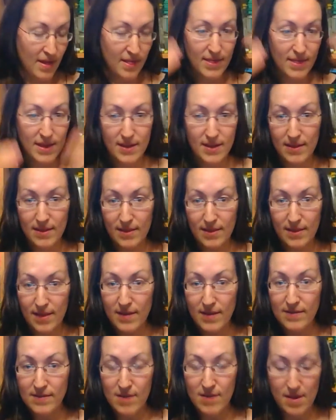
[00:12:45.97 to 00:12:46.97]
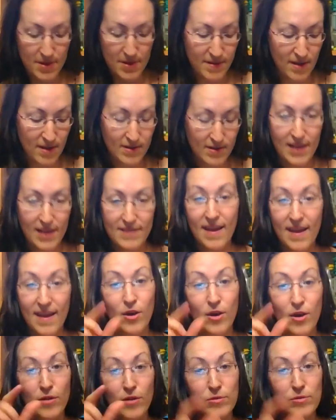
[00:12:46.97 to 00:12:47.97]
Then in the next comment down, I tag
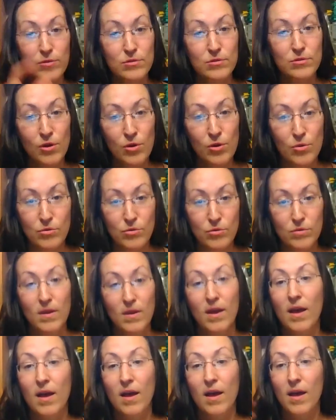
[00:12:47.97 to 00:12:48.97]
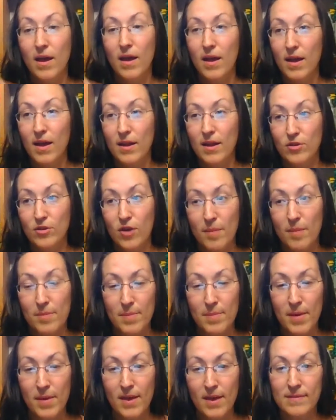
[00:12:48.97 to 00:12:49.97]
all those no's and copy
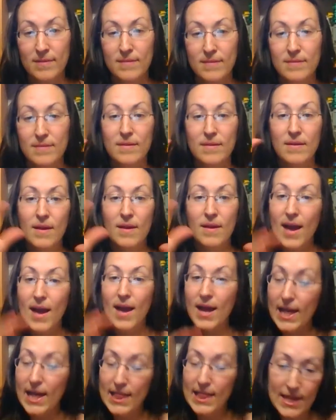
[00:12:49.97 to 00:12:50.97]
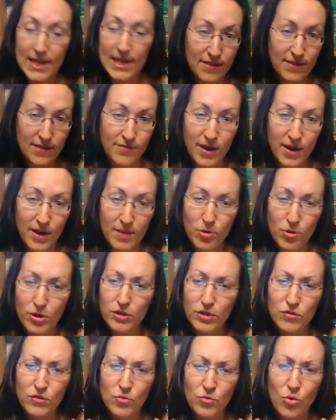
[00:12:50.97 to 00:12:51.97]
paste. And I think that's very important
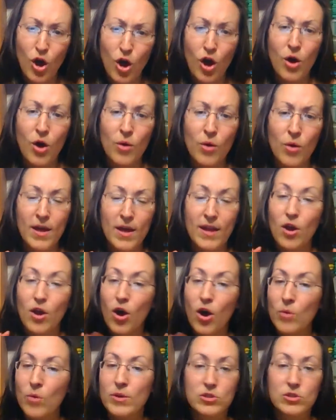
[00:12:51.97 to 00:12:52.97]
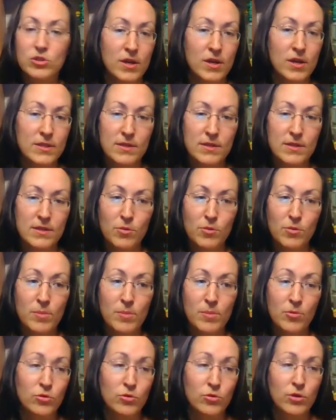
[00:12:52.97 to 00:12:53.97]
because it always draws in a few
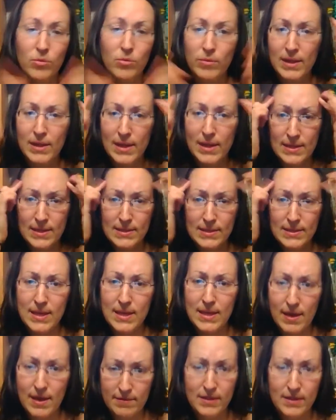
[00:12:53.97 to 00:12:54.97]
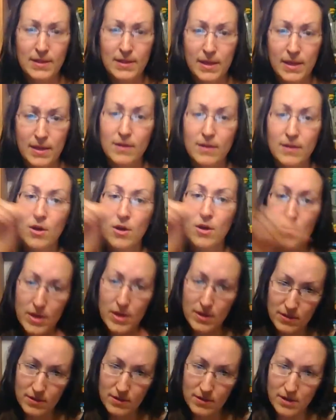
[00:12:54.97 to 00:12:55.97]
people who don't realize they have to click
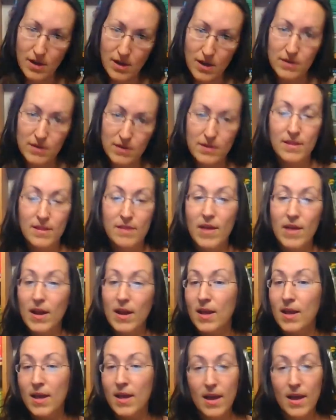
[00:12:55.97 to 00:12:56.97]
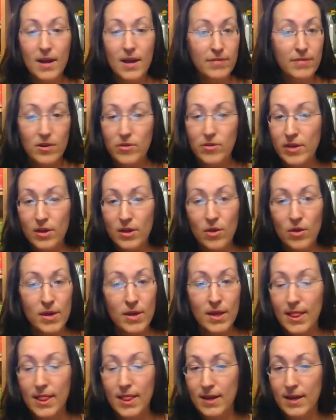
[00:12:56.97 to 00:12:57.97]
going to the event. And if they don't hit
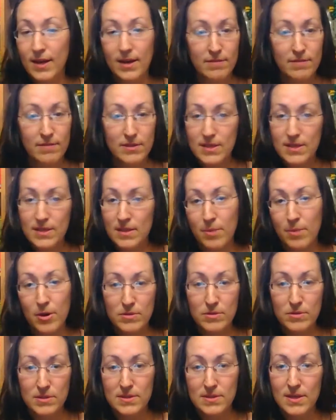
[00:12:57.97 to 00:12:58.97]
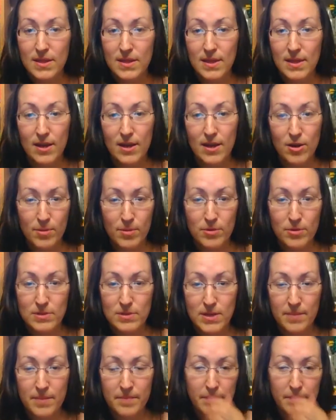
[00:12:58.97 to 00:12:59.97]
going, they never see the posts that you're
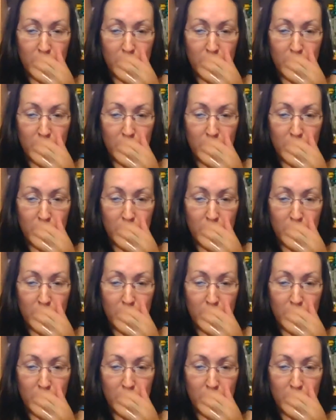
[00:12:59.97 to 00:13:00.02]
posting.